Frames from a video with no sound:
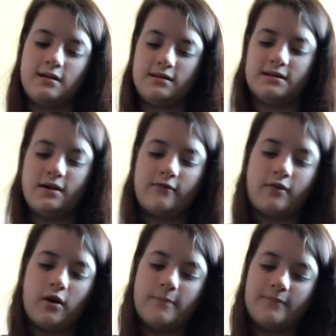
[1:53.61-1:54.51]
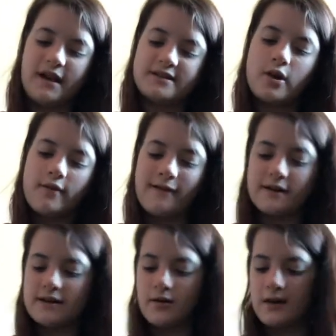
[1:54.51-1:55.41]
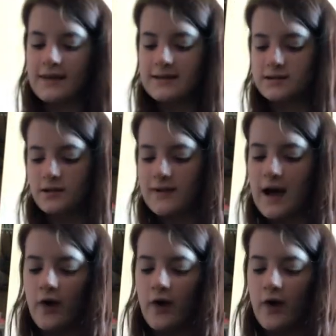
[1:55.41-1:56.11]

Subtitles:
So I don't know if I'll need all of this stuff yet.